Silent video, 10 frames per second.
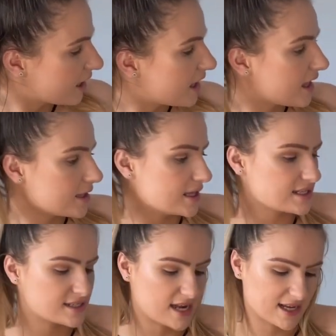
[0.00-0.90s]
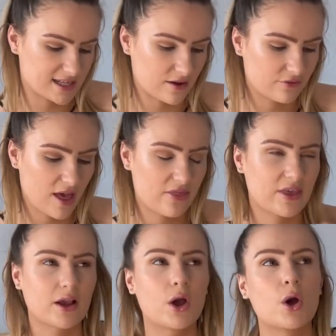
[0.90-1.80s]
This next outfit I
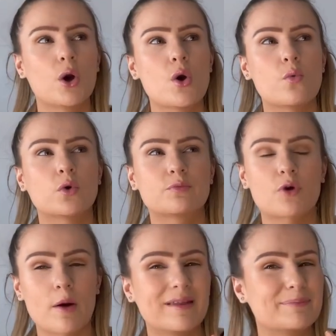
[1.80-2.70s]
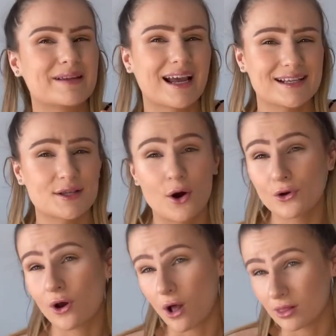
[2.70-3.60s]
think would probably be nicer on
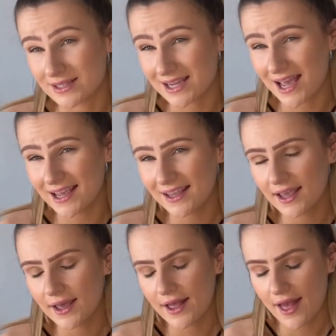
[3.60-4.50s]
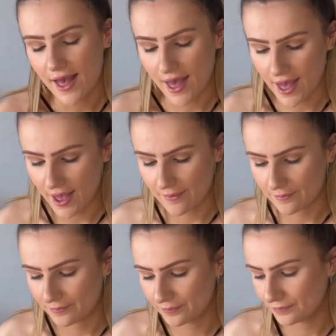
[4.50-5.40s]
holiday.
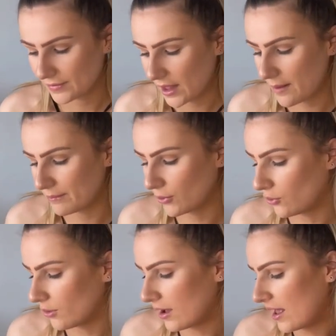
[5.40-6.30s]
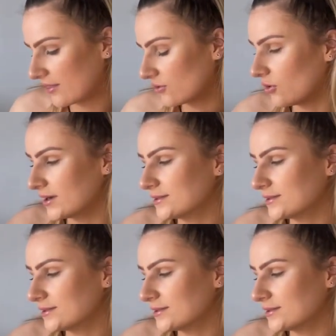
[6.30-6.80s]
Um, but I thought it was